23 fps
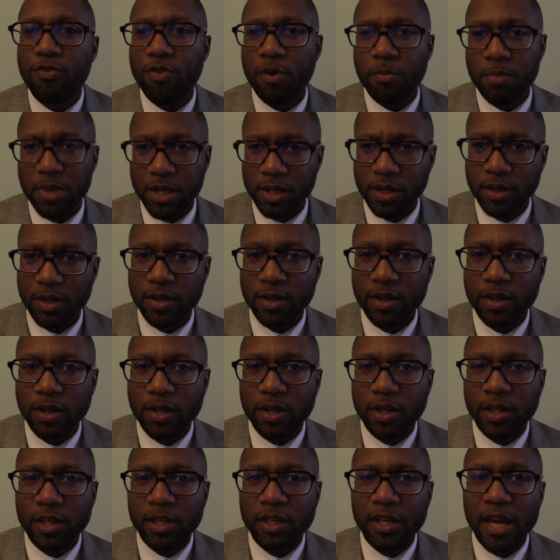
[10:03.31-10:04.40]
from me,
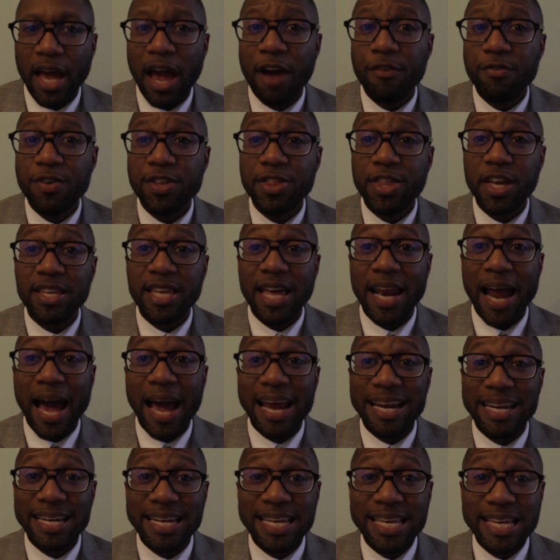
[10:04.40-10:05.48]
everything that
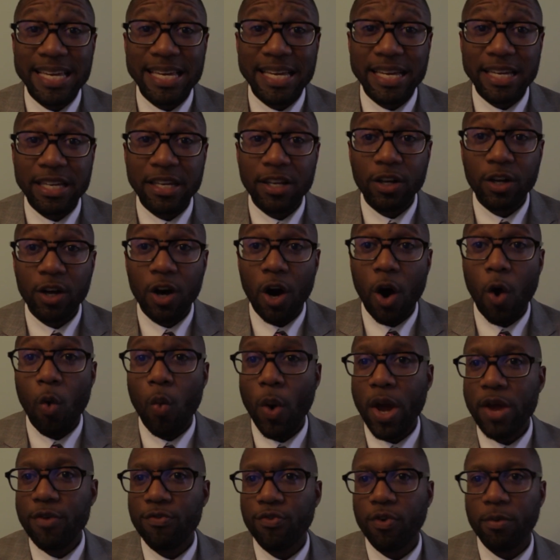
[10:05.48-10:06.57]
I need
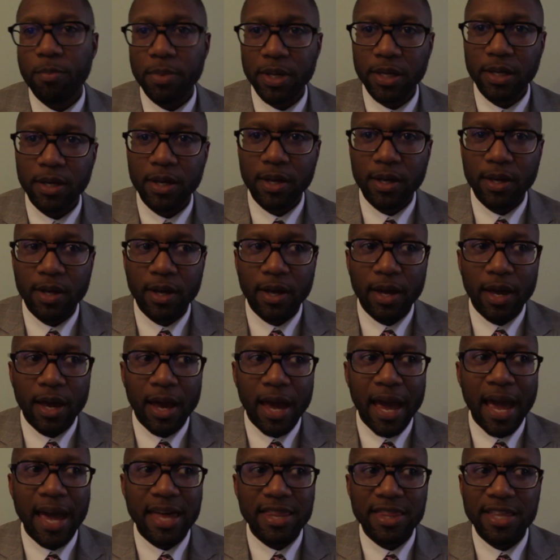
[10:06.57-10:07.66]
away from me.
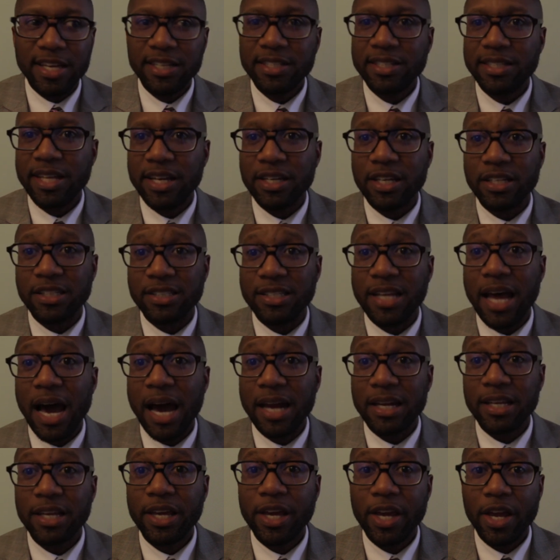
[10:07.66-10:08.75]
And this thing does
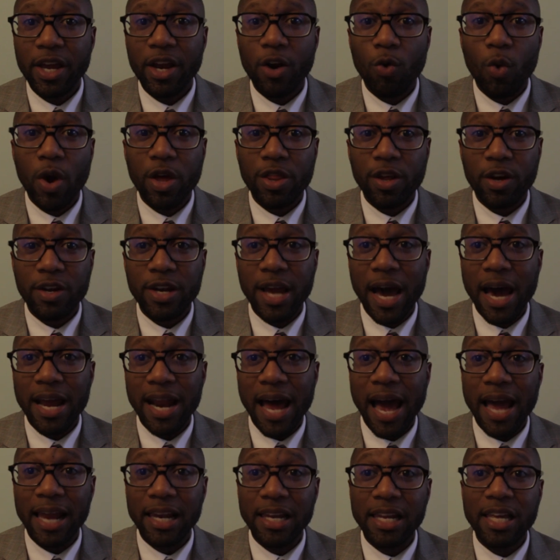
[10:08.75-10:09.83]
not care whether or not
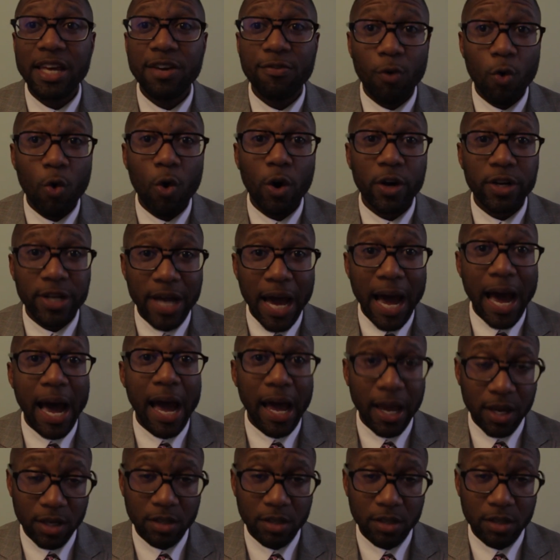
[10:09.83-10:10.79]
I live or die.